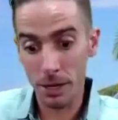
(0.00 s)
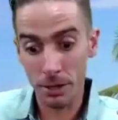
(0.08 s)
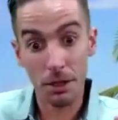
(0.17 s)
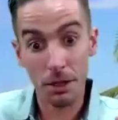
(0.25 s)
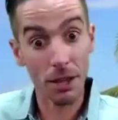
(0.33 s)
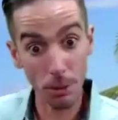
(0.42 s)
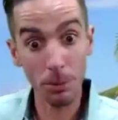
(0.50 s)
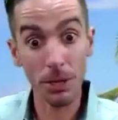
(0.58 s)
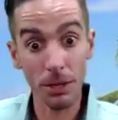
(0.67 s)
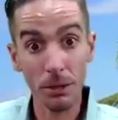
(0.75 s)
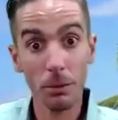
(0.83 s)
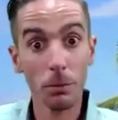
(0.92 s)

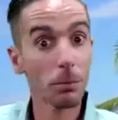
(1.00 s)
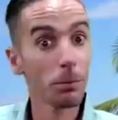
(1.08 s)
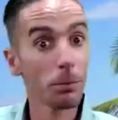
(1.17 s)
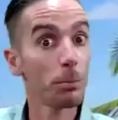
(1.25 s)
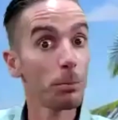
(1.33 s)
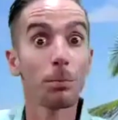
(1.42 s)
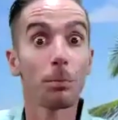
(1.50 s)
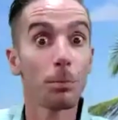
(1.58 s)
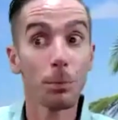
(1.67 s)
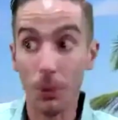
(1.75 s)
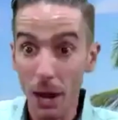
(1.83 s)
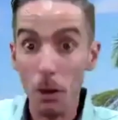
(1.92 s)
therapy,
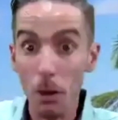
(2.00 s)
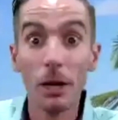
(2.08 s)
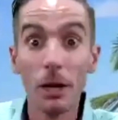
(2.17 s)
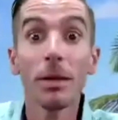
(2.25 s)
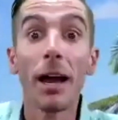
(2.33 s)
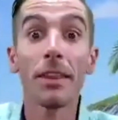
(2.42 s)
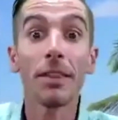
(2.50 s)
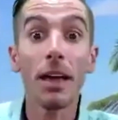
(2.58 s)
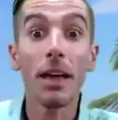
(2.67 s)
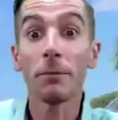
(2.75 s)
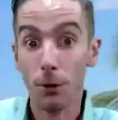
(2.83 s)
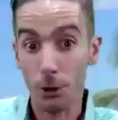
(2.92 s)
but I want to be by
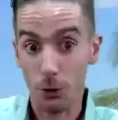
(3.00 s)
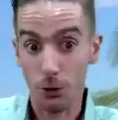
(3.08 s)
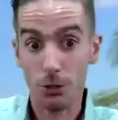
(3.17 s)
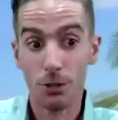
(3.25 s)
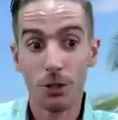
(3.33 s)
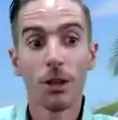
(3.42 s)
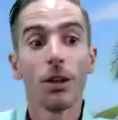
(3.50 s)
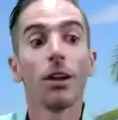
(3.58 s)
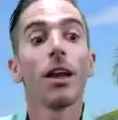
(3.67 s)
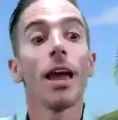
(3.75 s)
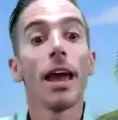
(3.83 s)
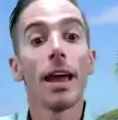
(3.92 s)
them first.
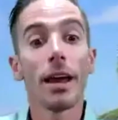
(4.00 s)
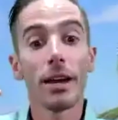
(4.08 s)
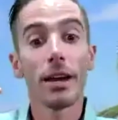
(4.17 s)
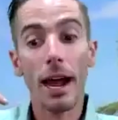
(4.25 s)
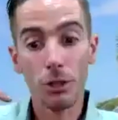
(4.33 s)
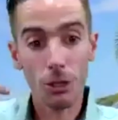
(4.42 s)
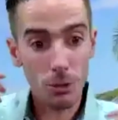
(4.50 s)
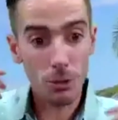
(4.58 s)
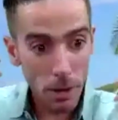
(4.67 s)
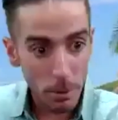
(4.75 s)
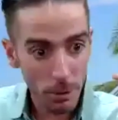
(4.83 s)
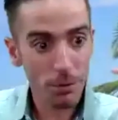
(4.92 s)
And I just
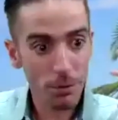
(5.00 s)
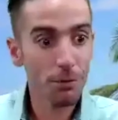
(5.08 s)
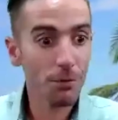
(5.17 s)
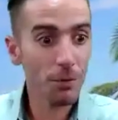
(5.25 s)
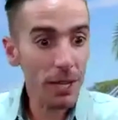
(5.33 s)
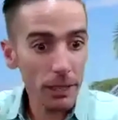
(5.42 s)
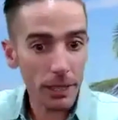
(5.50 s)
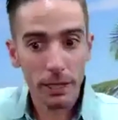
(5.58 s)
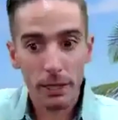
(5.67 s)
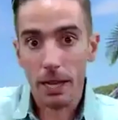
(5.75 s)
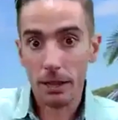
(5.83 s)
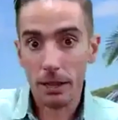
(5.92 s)
remember feeling
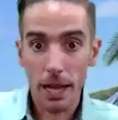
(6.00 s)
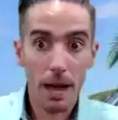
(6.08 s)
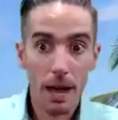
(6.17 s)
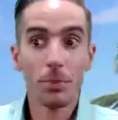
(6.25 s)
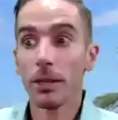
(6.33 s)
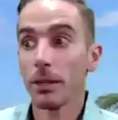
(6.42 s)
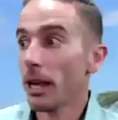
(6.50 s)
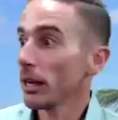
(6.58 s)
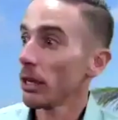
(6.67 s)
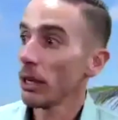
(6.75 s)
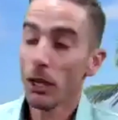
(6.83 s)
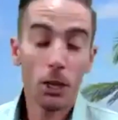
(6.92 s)
like that, being like,
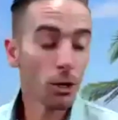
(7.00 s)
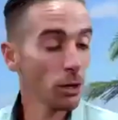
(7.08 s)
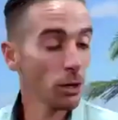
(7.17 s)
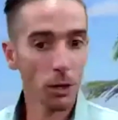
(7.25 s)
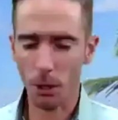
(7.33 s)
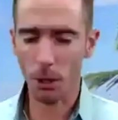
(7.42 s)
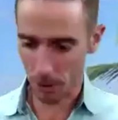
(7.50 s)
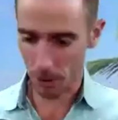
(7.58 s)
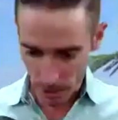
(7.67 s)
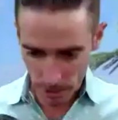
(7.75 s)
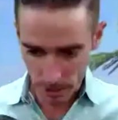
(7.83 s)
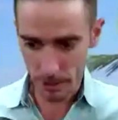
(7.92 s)
no,
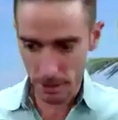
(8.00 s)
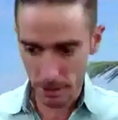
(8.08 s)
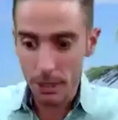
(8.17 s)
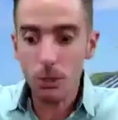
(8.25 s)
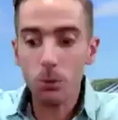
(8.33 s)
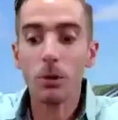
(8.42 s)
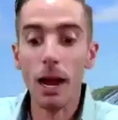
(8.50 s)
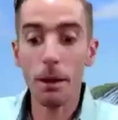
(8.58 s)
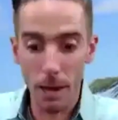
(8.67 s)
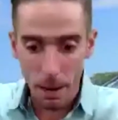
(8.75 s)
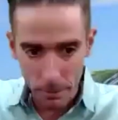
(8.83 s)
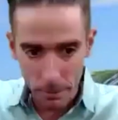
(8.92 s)
this is where I'm
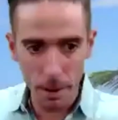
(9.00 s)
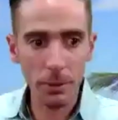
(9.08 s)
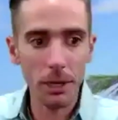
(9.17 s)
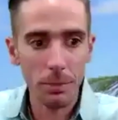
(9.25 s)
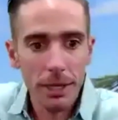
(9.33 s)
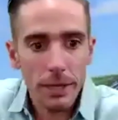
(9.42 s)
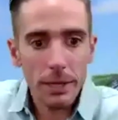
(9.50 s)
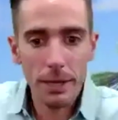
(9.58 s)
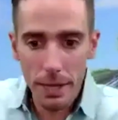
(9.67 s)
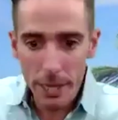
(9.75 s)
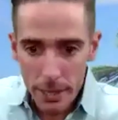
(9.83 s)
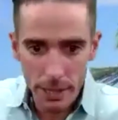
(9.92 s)
going to be in
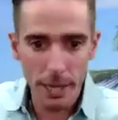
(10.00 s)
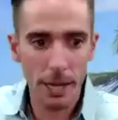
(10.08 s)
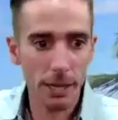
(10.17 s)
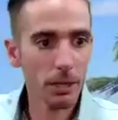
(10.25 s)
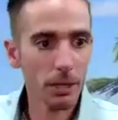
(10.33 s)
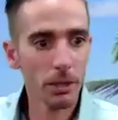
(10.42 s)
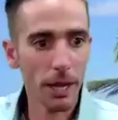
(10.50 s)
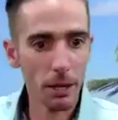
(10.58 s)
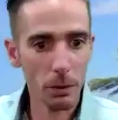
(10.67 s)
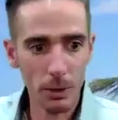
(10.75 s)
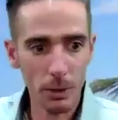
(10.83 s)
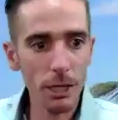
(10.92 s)
this thing. Like
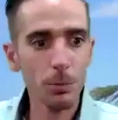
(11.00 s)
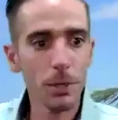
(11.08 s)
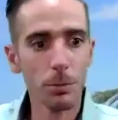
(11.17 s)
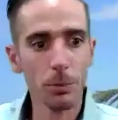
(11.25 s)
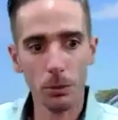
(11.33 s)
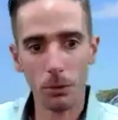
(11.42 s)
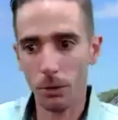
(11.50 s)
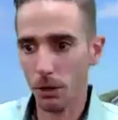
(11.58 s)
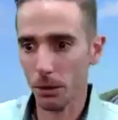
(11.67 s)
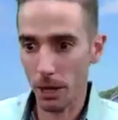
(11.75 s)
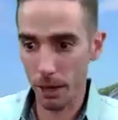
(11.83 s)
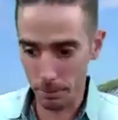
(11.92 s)
these people are
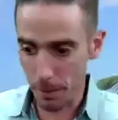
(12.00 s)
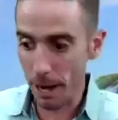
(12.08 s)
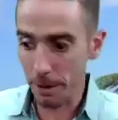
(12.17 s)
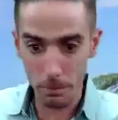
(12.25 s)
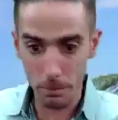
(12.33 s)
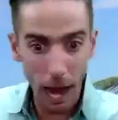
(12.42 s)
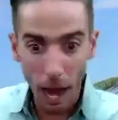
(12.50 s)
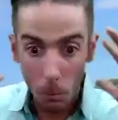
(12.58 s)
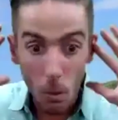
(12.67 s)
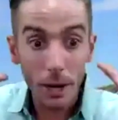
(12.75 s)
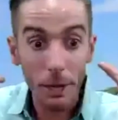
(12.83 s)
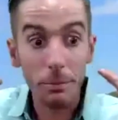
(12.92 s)
like I
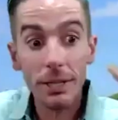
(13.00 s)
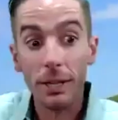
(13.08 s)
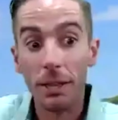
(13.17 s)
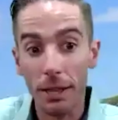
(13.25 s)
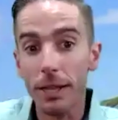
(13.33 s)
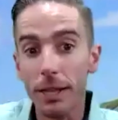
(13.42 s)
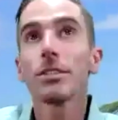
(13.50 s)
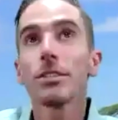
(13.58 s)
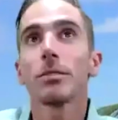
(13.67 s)
want to be in this.